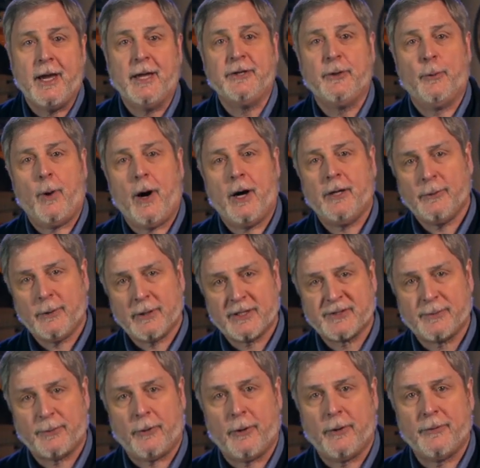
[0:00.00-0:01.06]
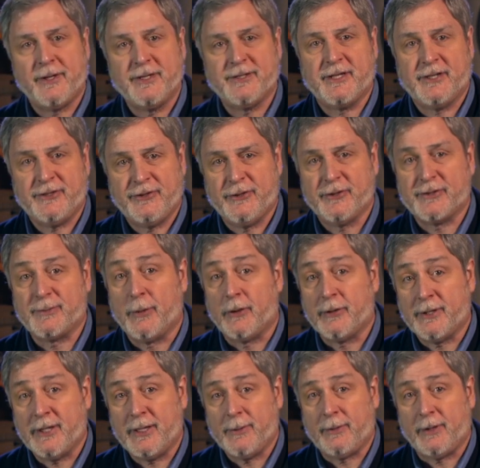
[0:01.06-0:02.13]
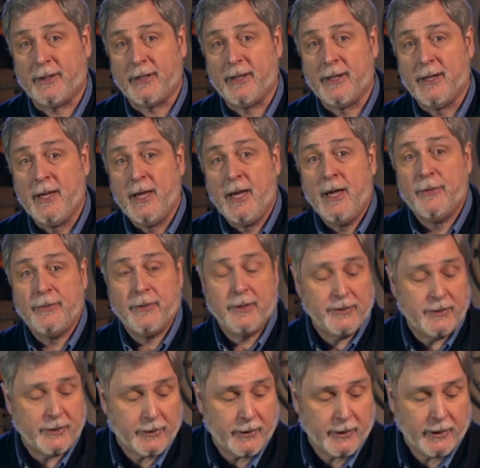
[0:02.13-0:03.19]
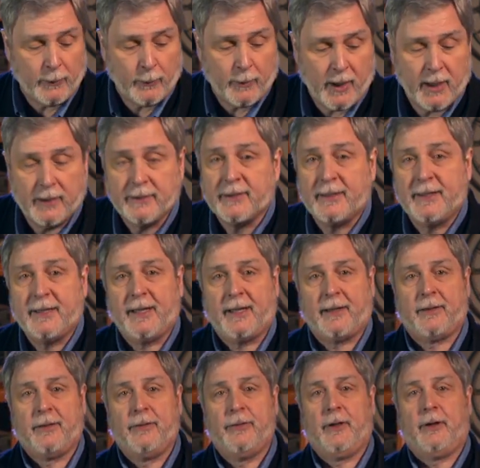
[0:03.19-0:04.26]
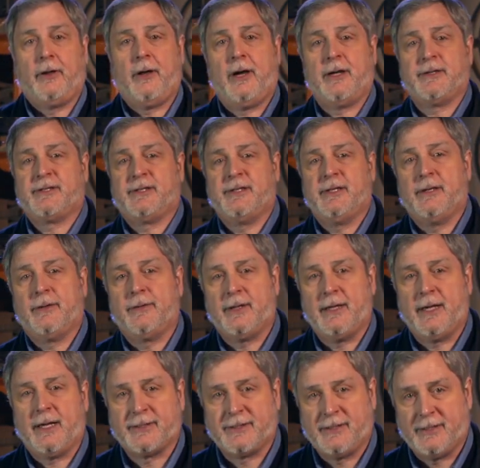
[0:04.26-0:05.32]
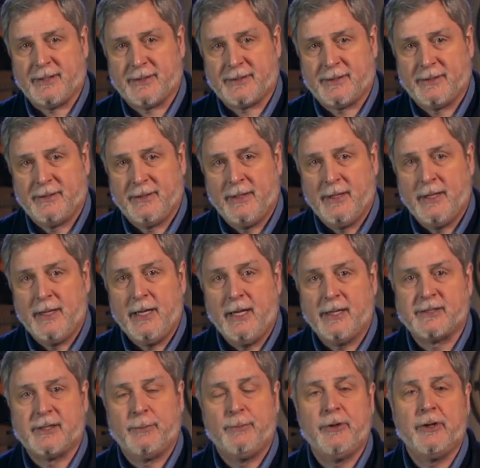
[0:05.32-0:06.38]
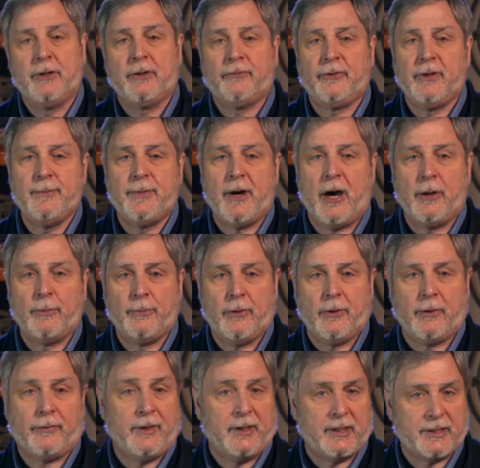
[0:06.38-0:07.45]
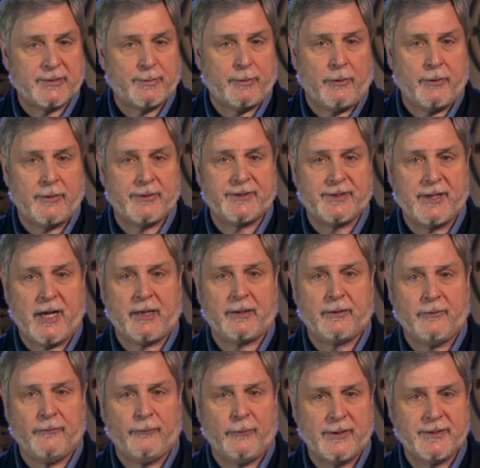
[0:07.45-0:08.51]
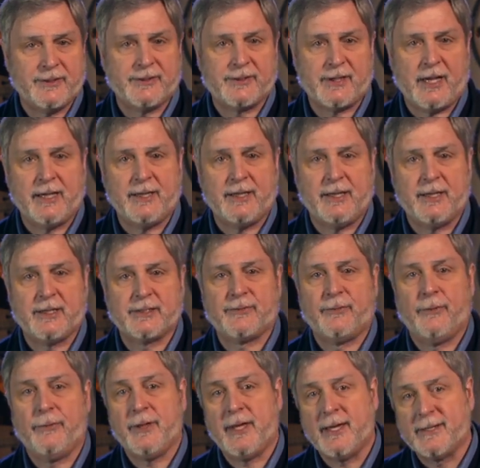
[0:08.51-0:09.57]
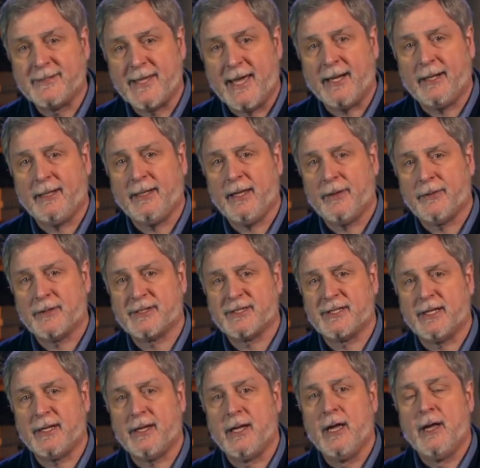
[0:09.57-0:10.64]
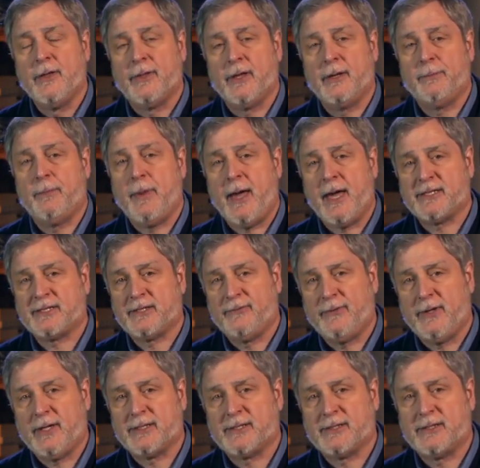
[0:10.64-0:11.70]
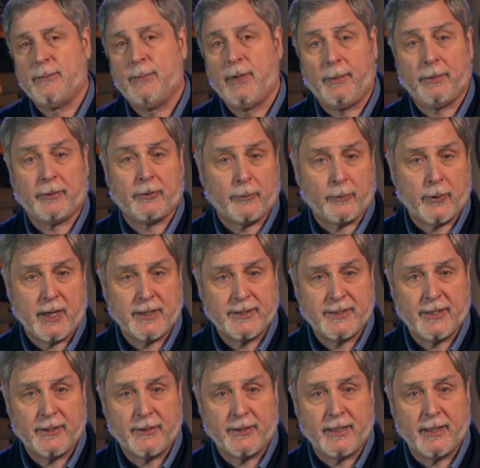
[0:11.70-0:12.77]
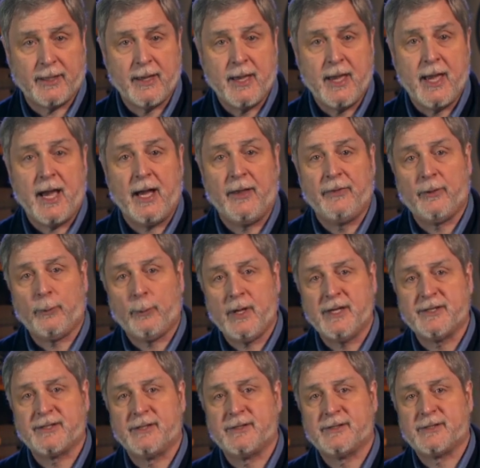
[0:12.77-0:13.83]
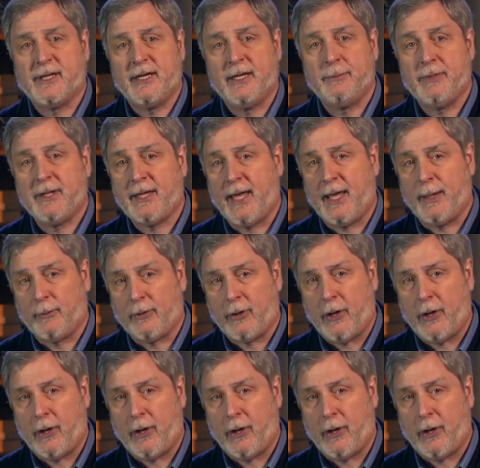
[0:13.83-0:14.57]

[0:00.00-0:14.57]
and you want to explore these issues more deeply, then you're going to want to get The Lost Sea of the Exodus. It's a beautifully bound book that explores Dr. Fritz's ideas for the identity of the sea that best fits the biblical criteria and the reasons it became